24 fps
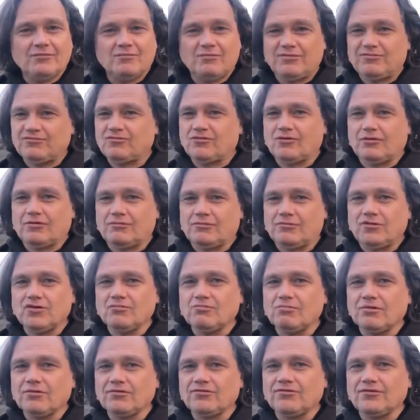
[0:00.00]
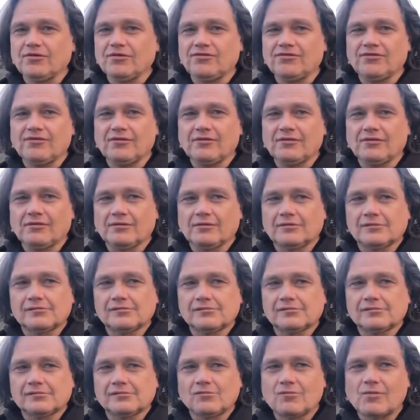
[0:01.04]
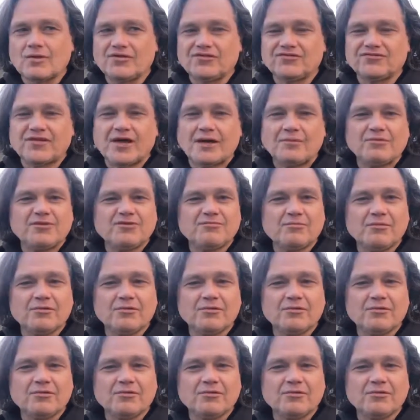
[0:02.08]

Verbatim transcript: We've got new monsters, well-established